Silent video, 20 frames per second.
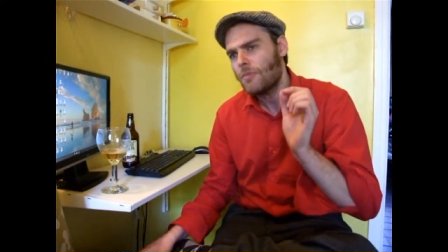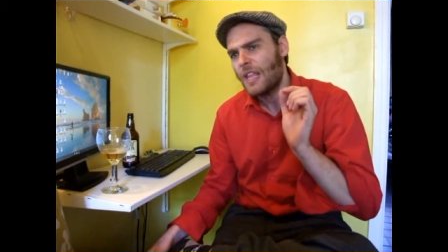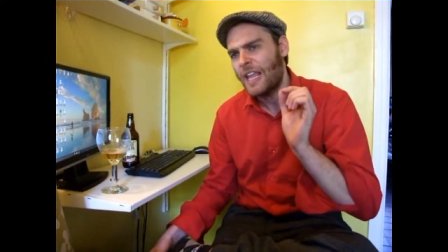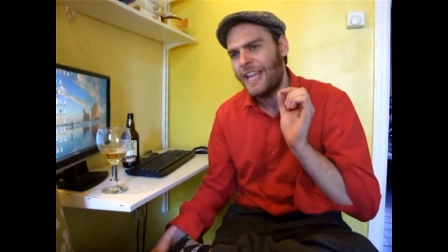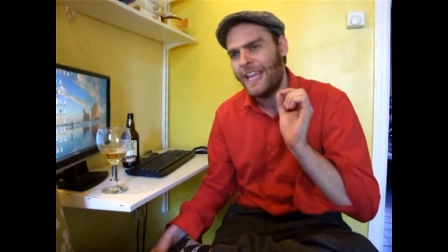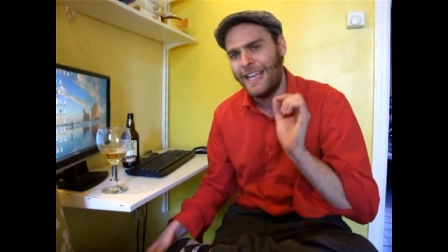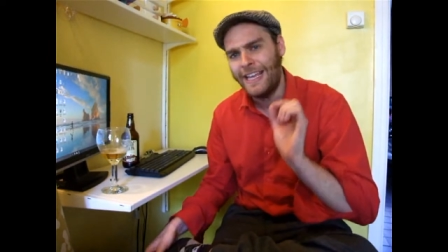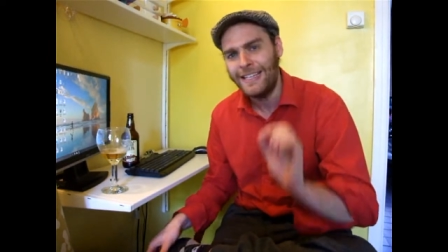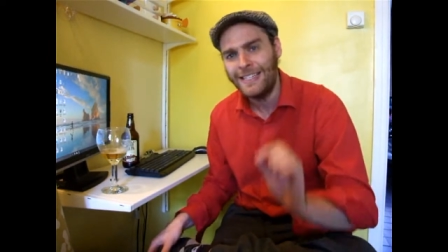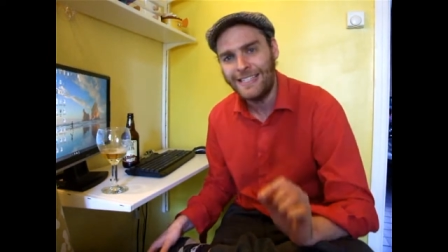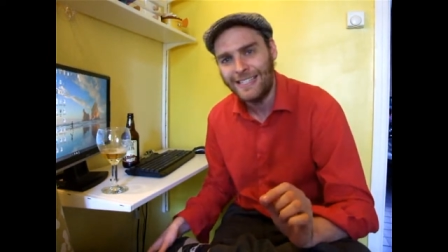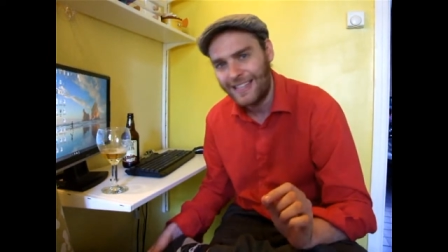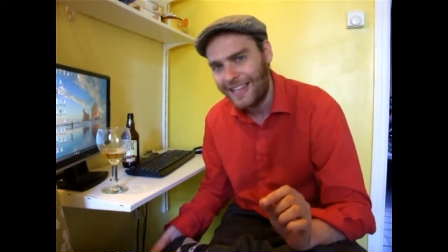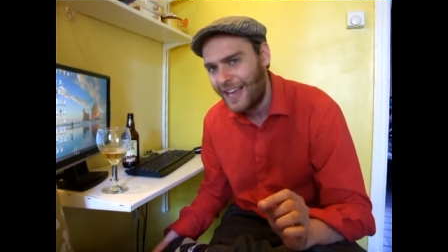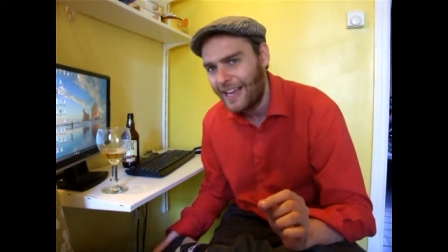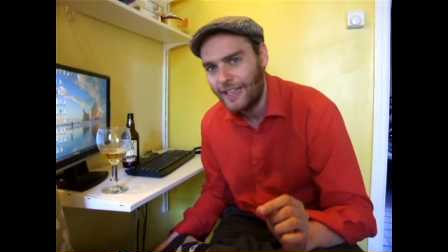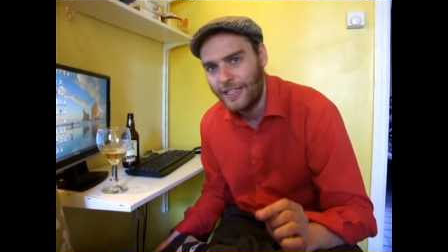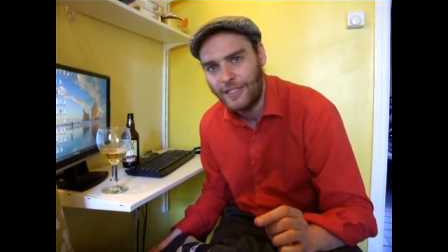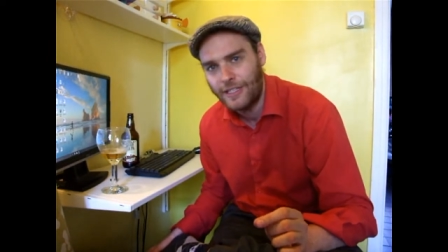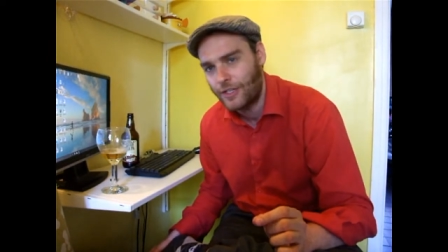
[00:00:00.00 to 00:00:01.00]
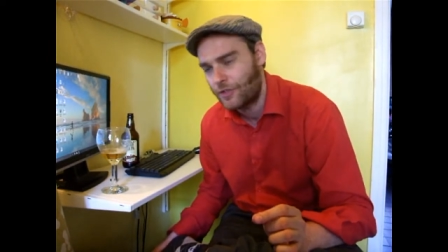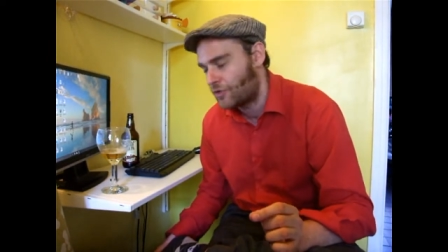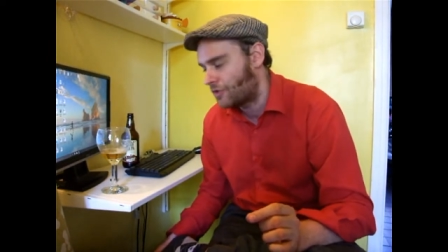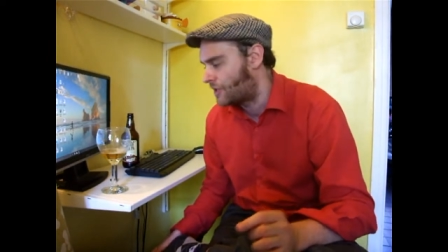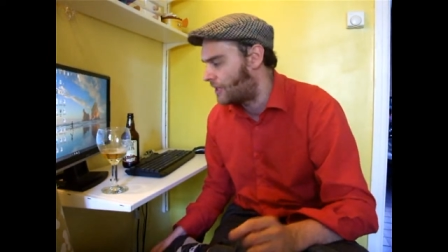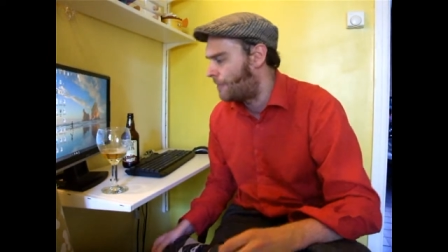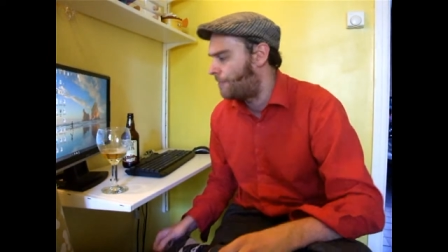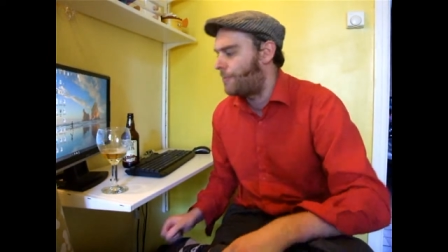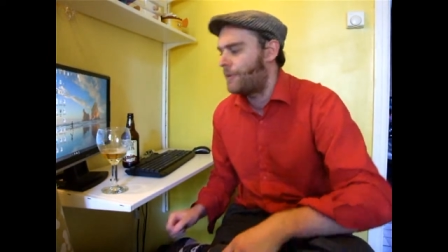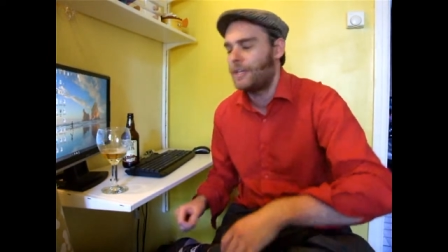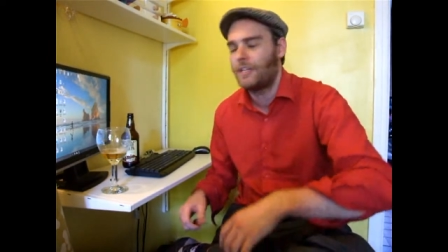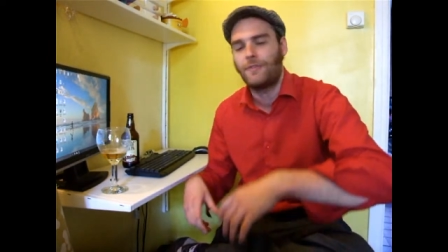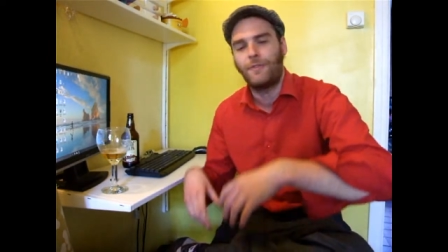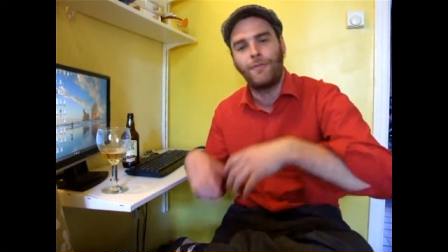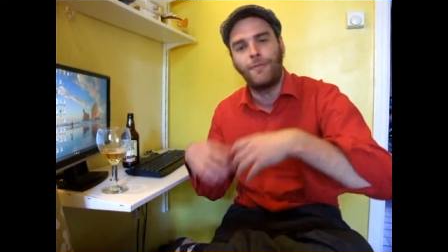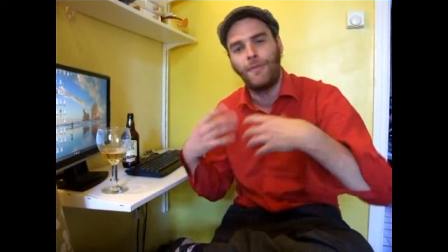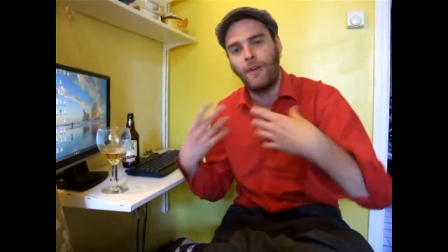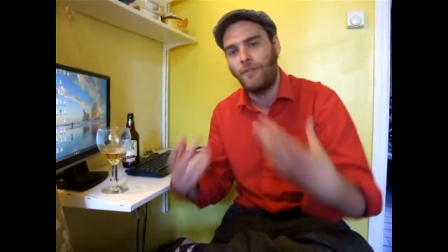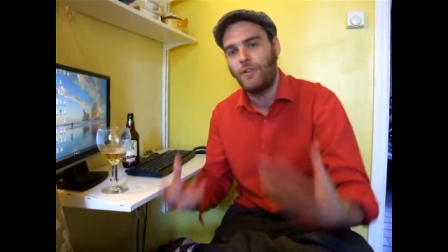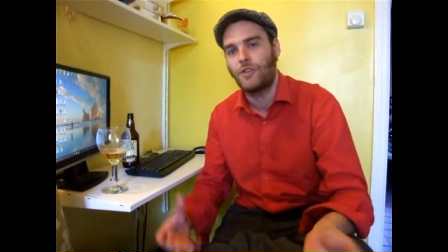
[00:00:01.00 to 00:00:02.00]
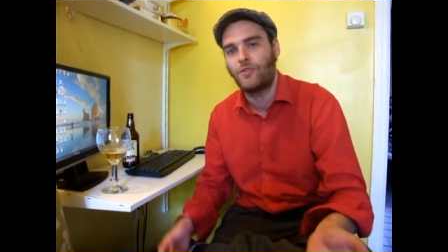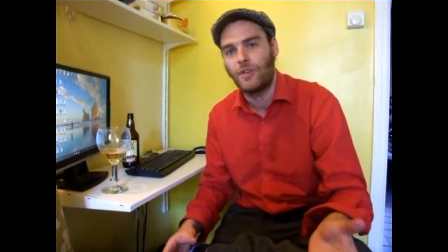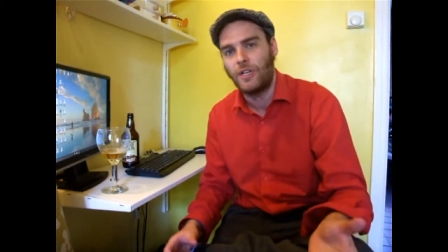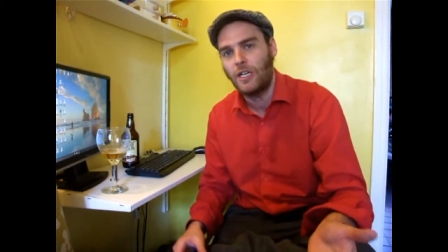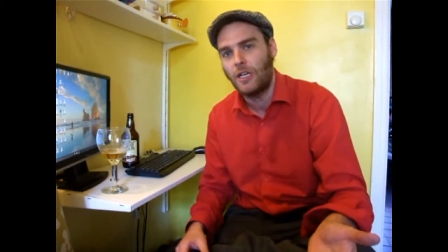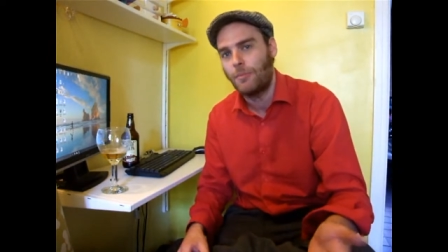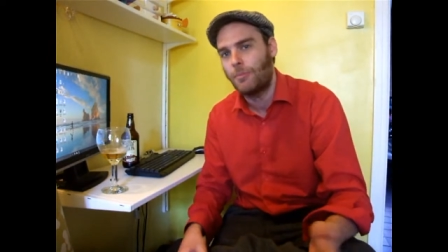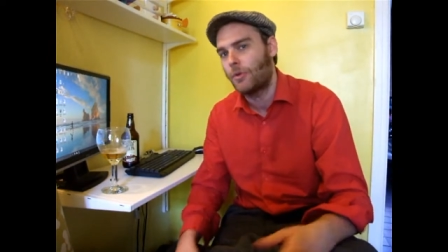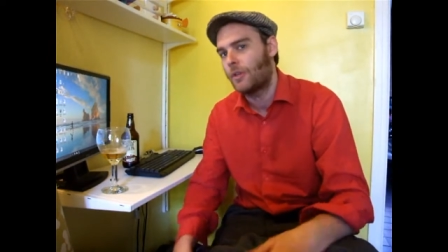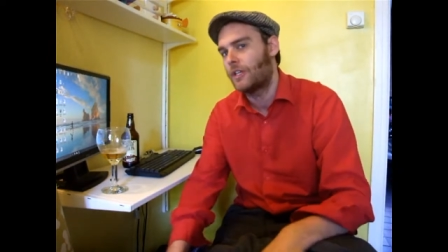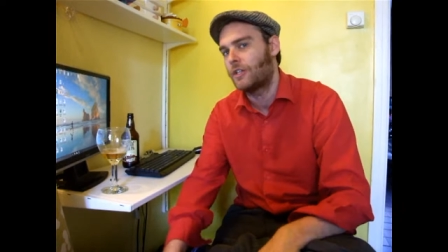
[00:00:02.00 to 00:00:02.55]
It is slightly citrusy, but it's very drinkable.